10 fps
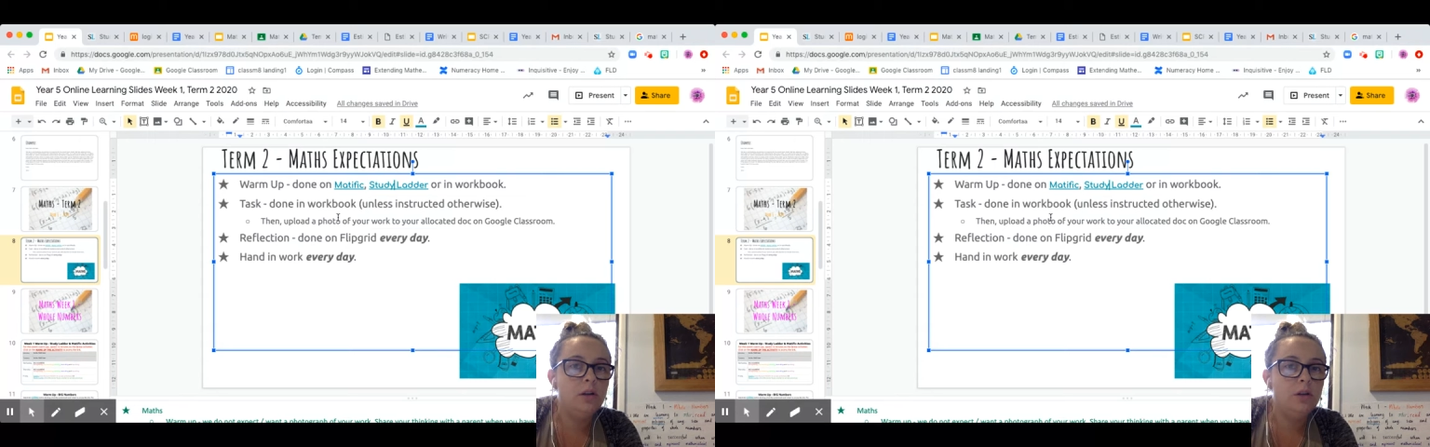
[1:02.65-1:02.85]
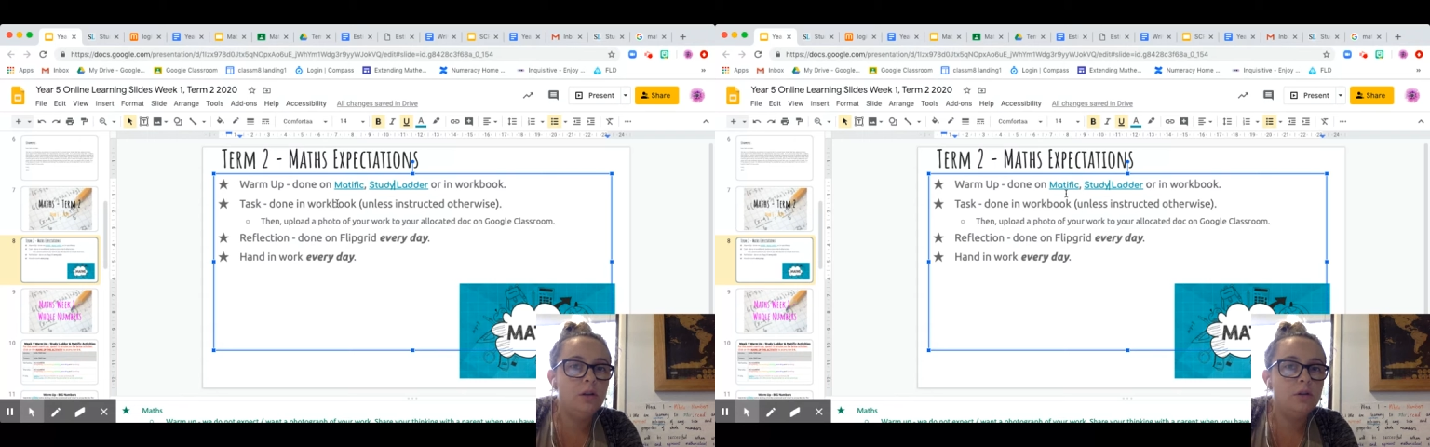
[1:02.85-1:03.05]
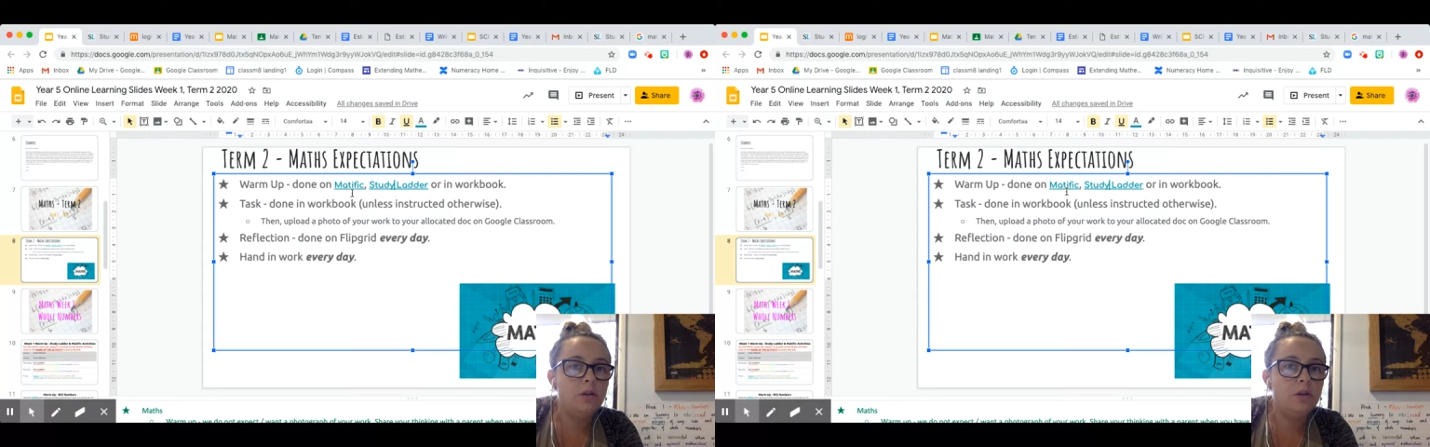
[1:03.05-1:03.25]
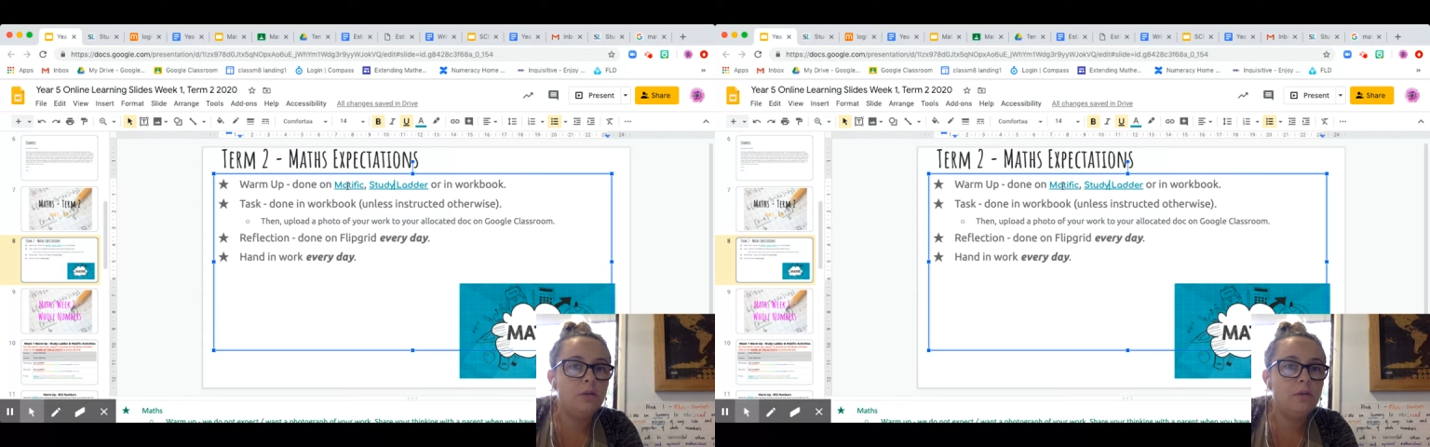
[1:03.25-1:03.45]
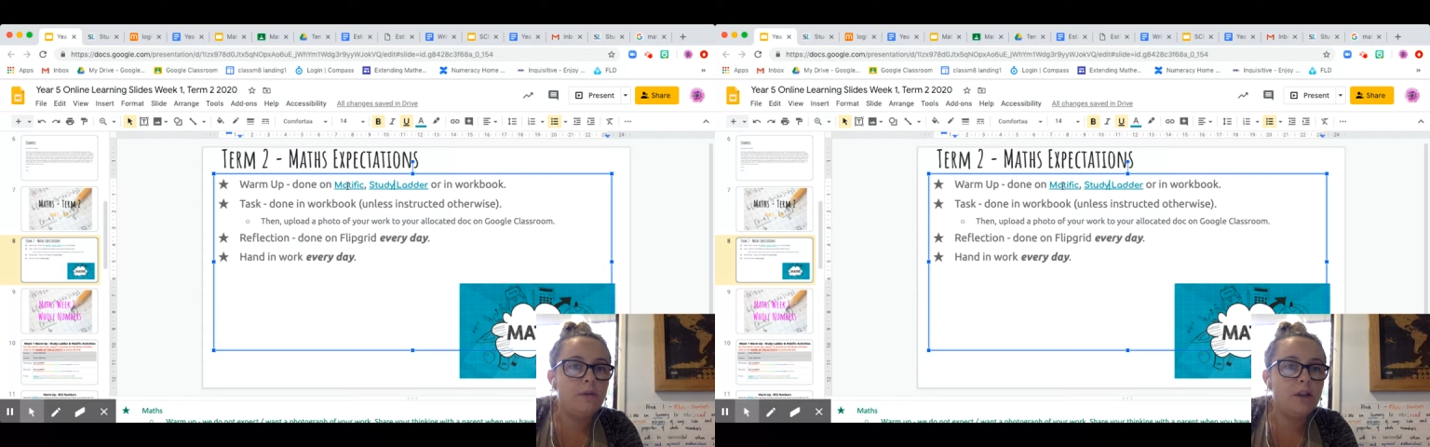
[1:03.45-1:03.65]
So
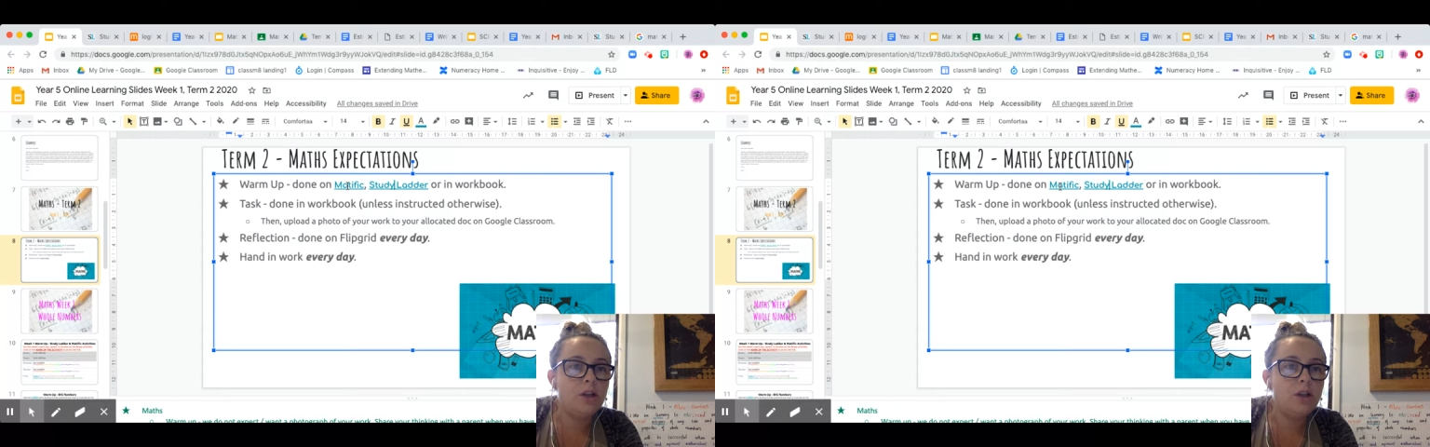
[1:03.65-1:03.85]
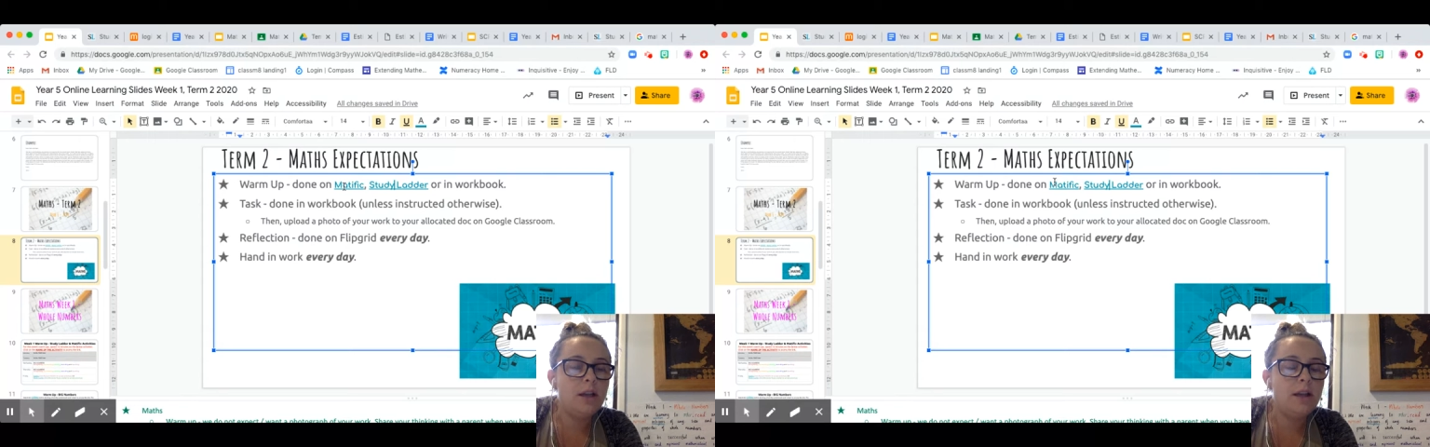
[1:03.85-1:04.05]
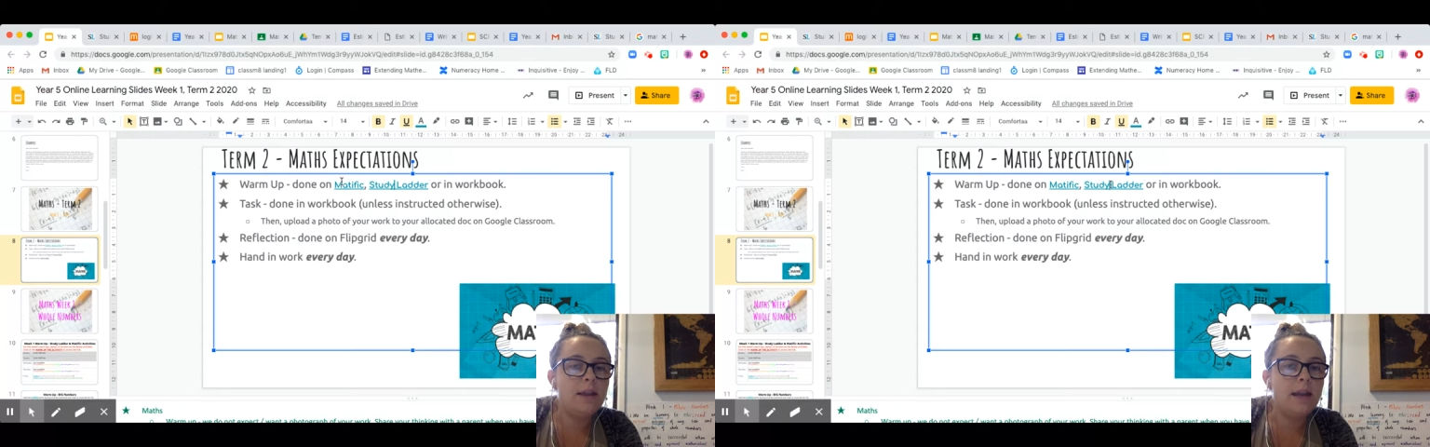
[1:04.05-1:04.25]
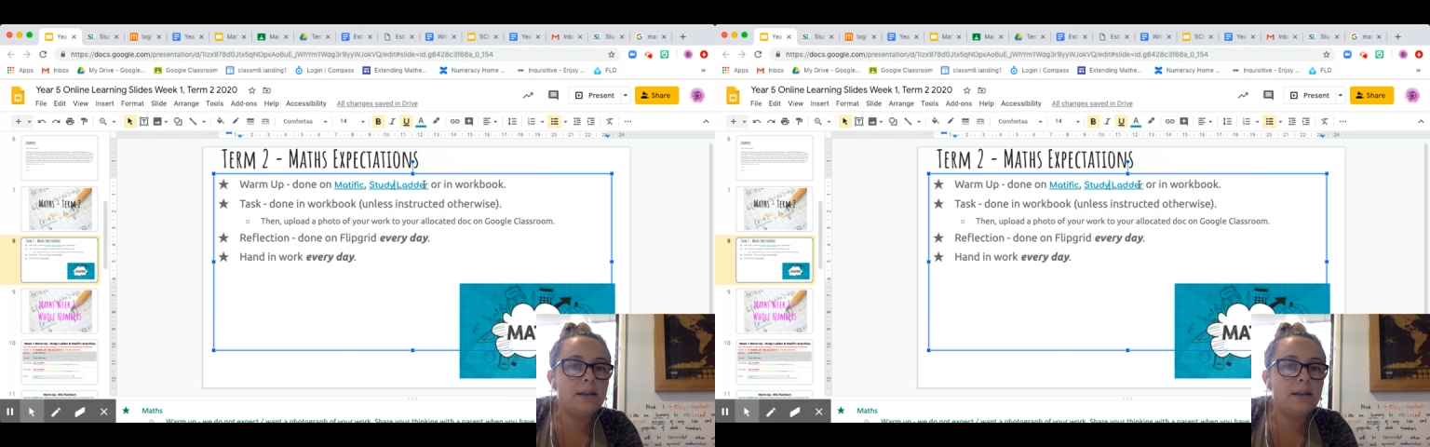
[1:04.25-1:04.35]
we've actually linked